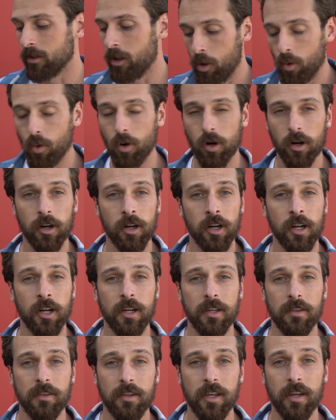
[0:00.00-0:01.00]
lower
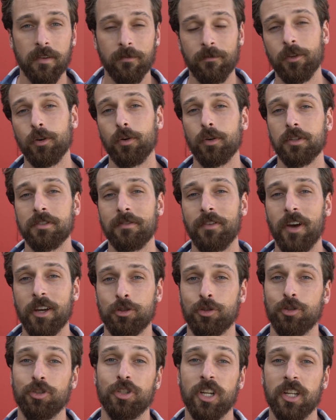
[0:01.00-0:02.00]
the influence of
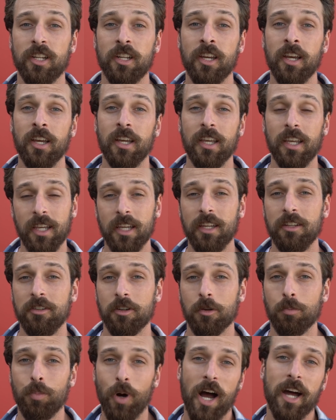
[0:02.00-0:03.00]
estrogen
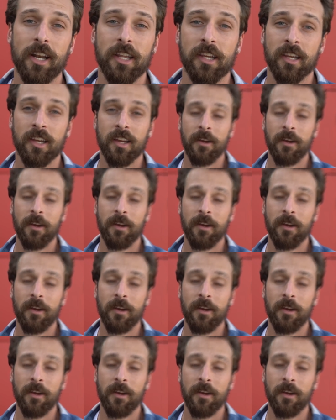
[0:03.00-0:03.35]
in your body.